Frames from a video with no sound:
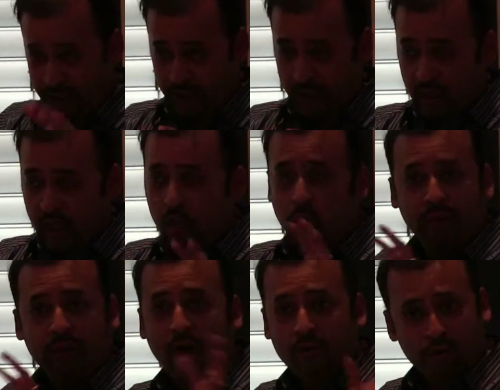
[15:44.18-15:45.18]
see
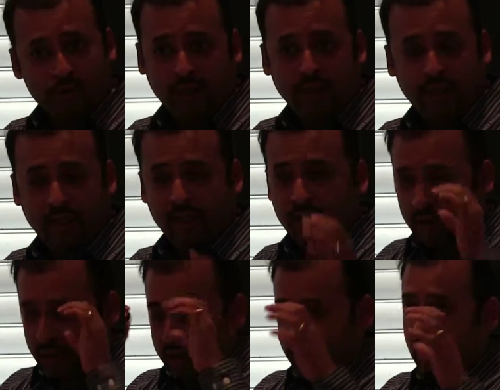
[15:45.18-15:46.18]
without using any
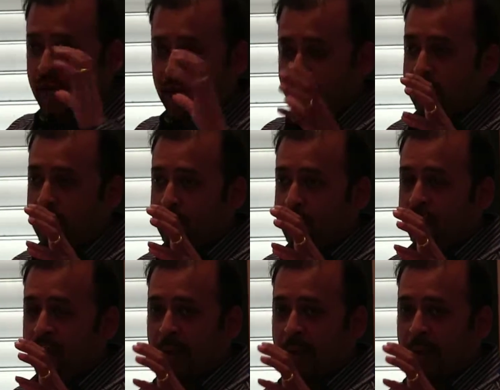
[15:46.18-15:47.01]
high resolution